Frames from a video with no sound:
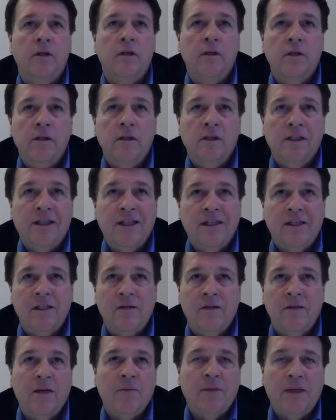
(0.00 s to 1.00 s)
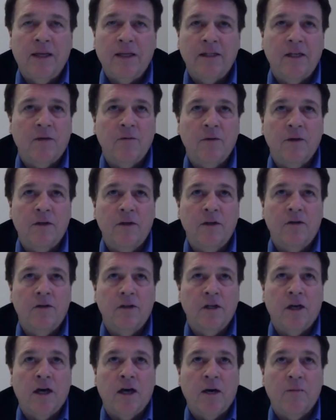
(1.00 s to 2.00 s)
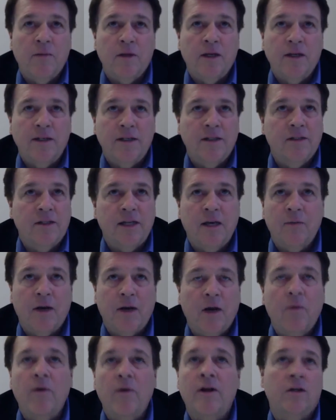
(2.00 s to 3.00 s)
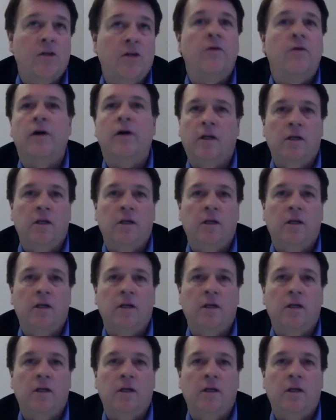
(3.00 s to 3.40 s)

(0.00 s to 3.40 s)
I said, yeah, but that's not really your job. He says, yeah, but I want to do it.